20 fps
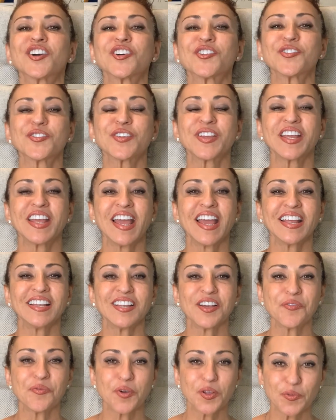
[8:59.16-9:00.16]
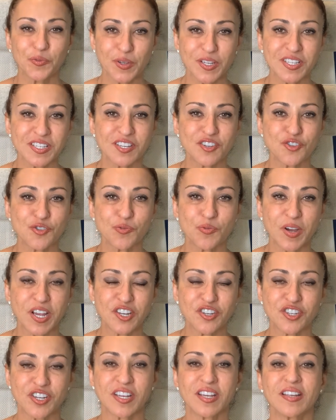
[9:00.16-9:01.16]
create a win-win
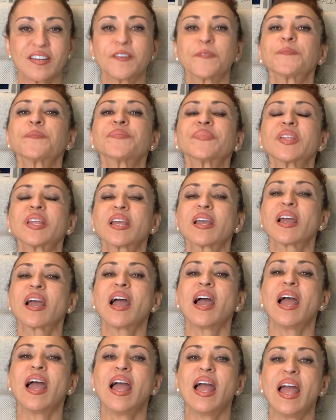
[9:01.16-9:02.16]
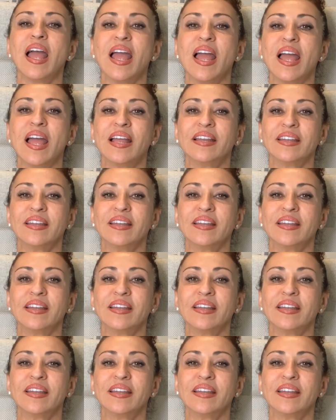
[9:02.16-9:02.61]
situation and